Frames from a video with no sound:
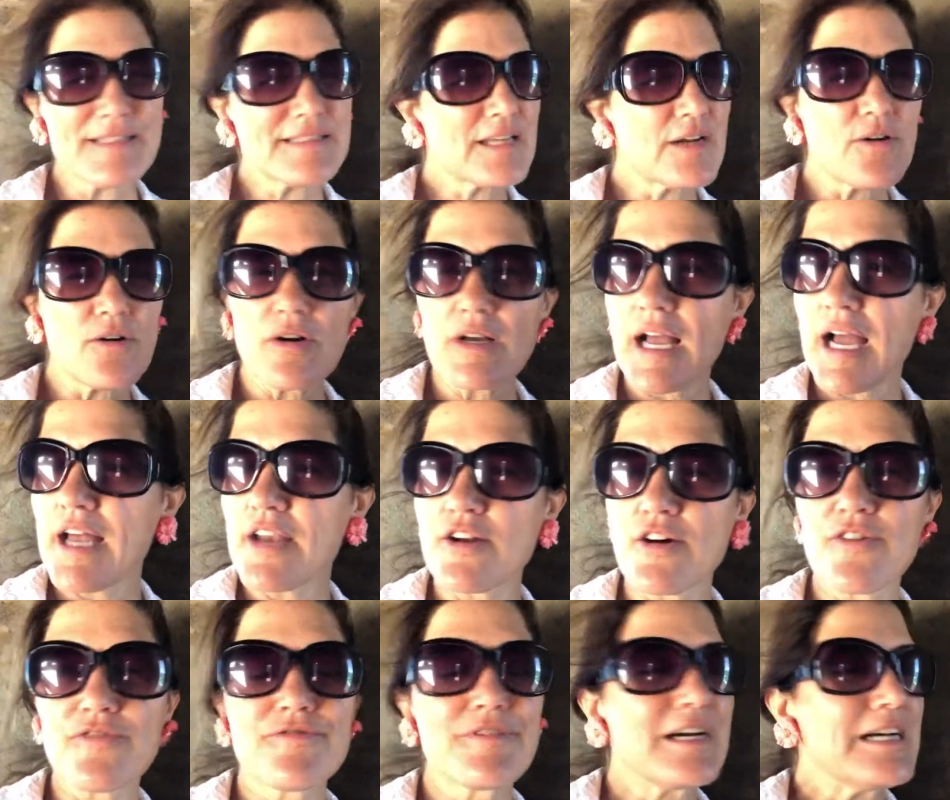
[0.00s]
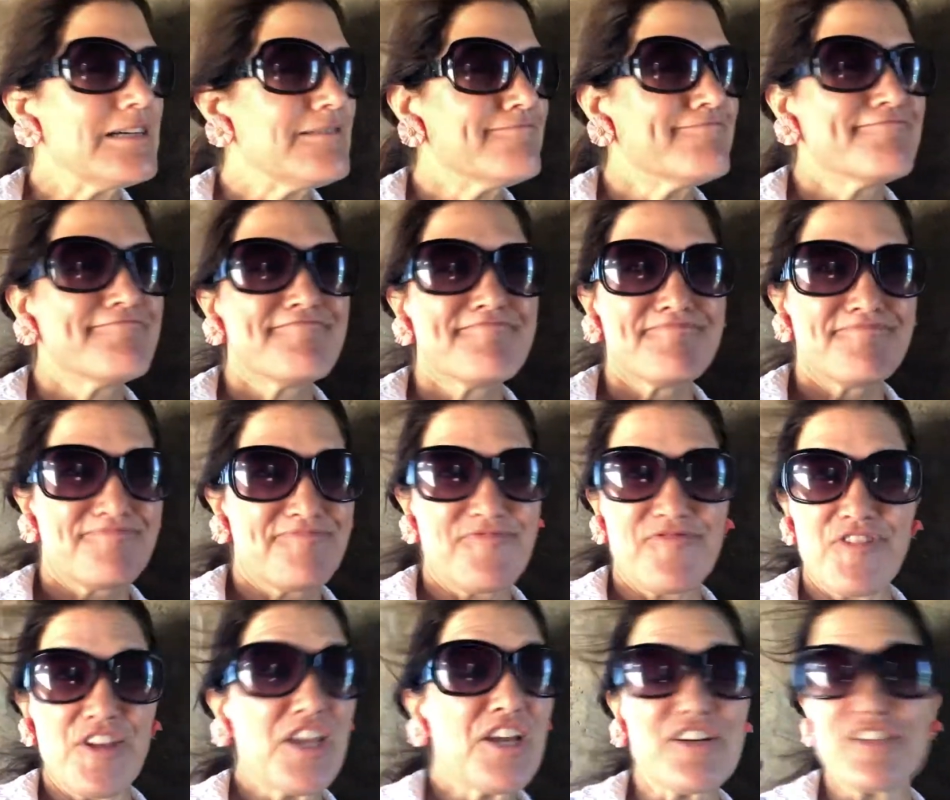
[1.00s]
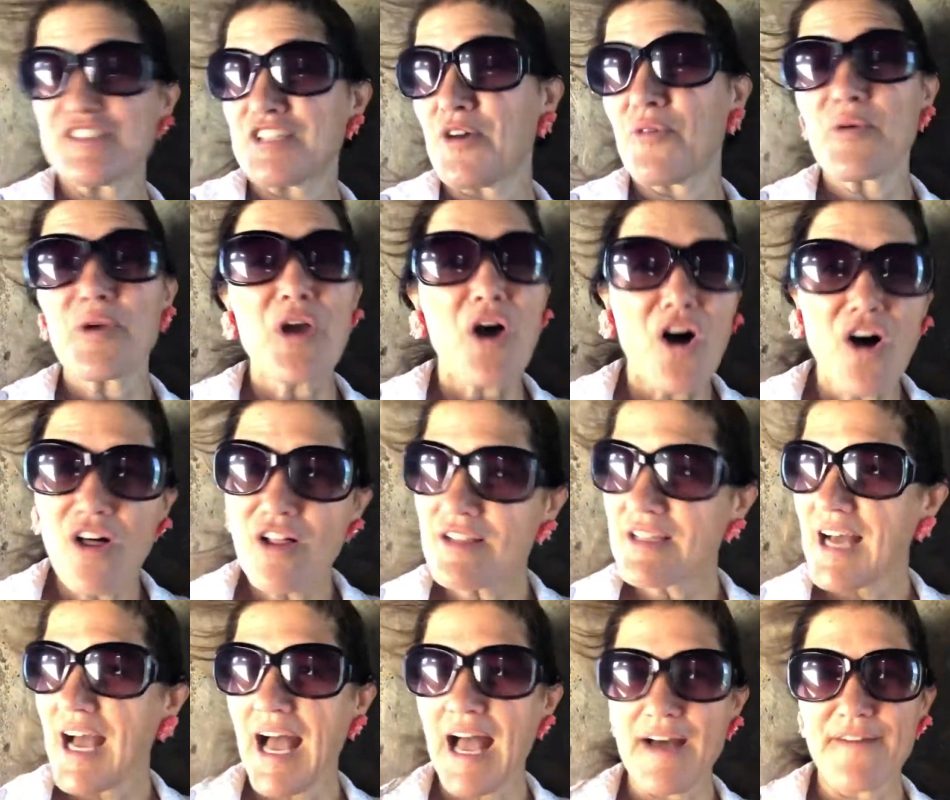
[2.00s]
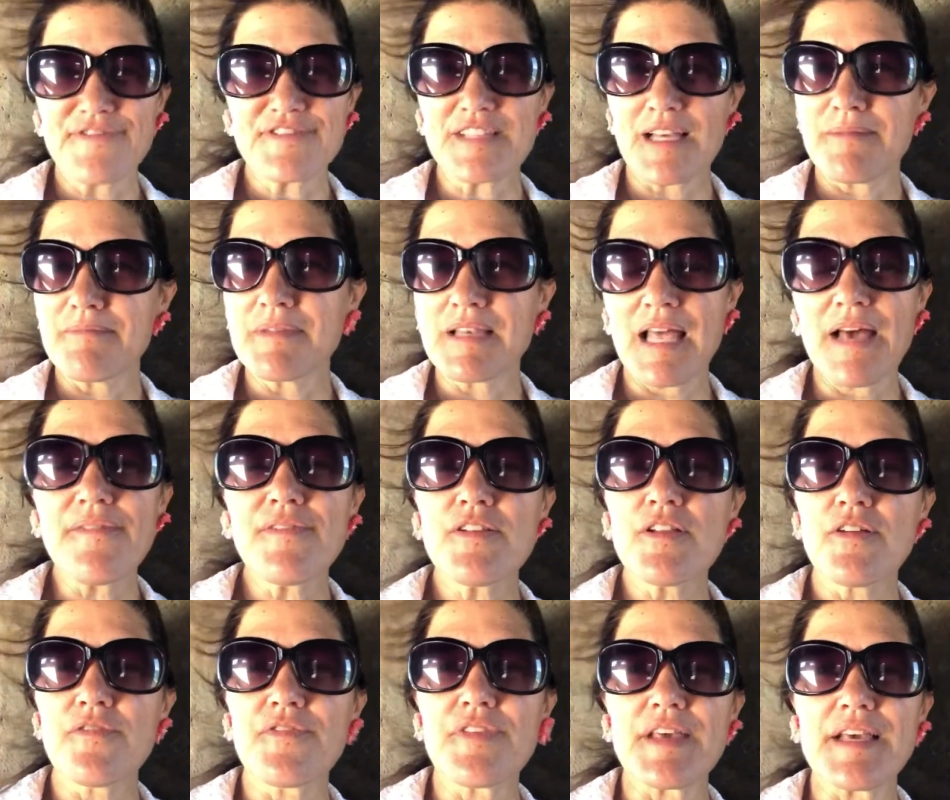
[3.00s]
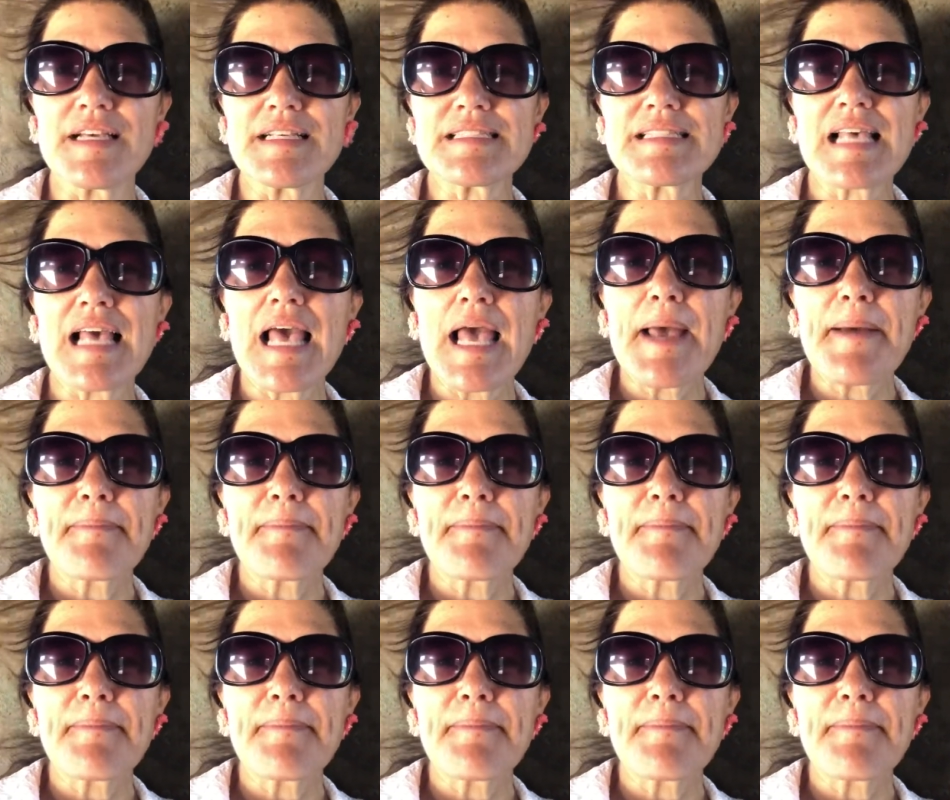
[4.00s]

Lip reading: These are all kind of fears that we all have some level of this,